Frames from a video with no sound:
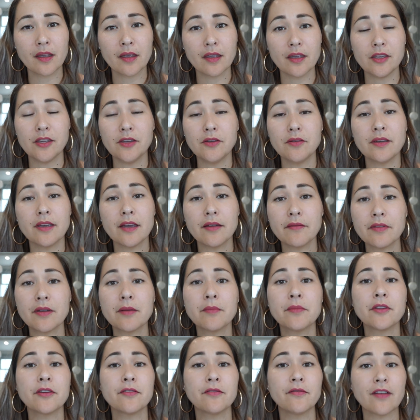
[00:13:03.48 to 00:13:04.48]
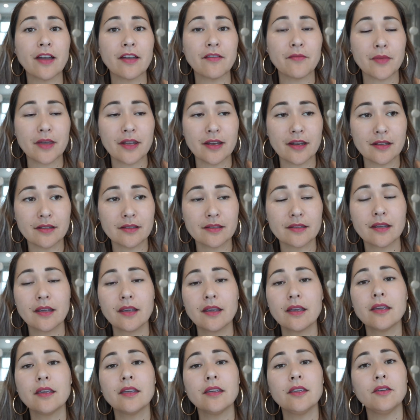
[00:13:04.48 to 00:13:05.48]
You give them their 5 minutes,
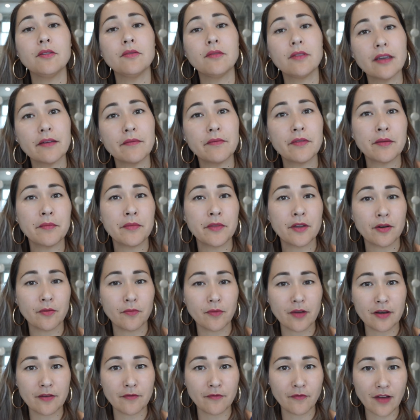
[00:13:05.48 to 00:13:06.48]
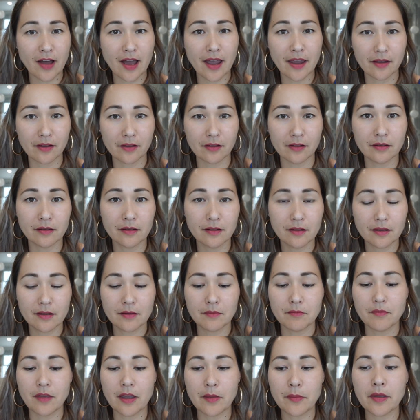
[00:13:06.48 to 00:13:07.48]
you give them their 1 file.
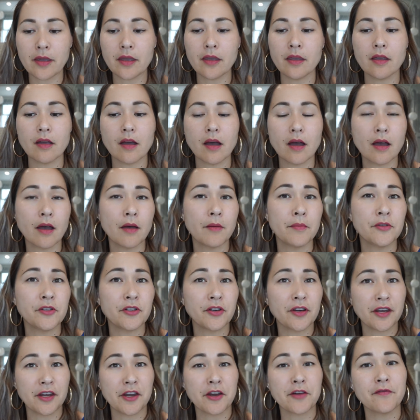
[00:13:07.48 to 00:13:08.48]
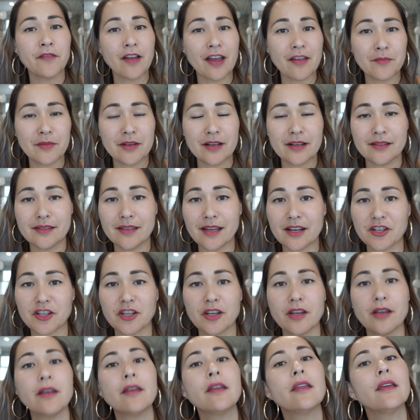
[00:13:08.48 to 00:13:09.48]
Maybe during your 5-minute
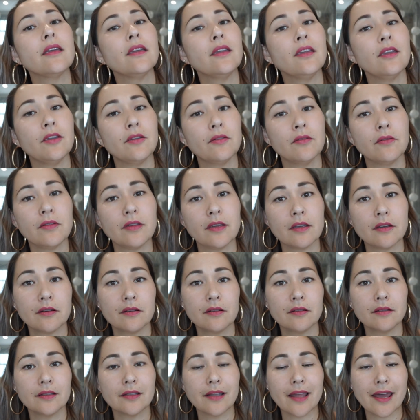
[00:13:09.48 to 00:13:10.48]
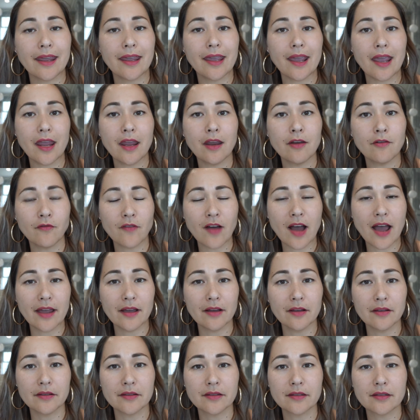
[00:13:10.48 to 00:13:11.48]
session, you yield like 8
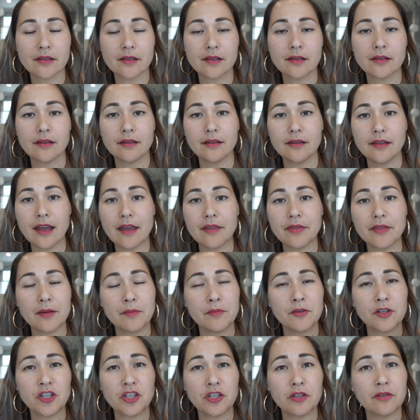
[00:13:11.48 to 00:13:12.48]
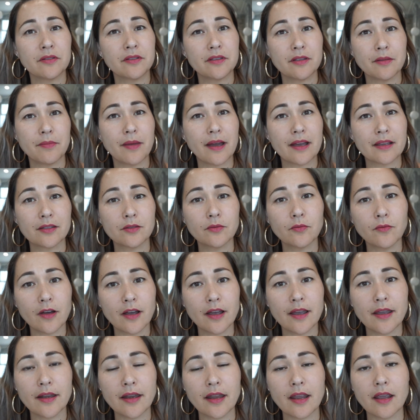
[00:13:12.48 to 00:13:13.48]
files, let them choose the best
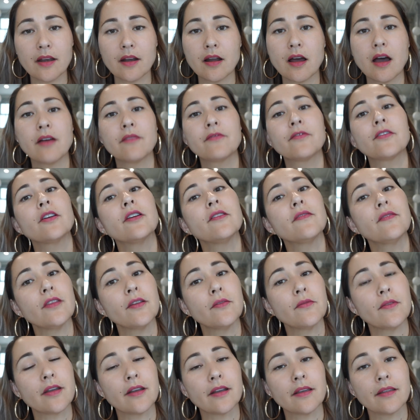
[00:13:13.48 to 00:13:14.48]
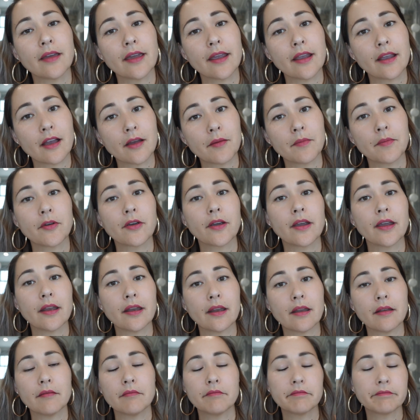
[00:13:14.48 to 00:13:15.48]
one and offer if they want to like upgrade
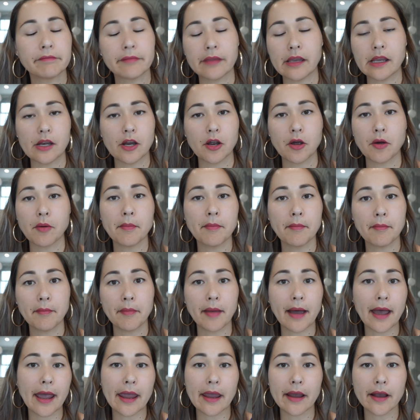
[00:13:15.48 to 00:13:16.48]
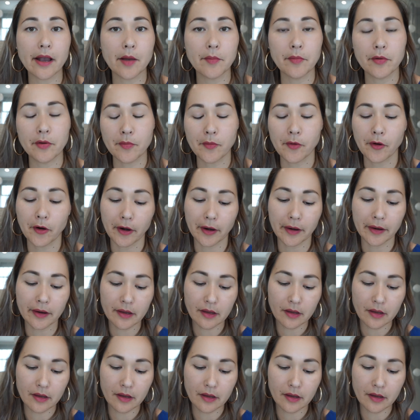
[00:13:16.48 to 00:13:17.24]
and, you know, buy a couple more,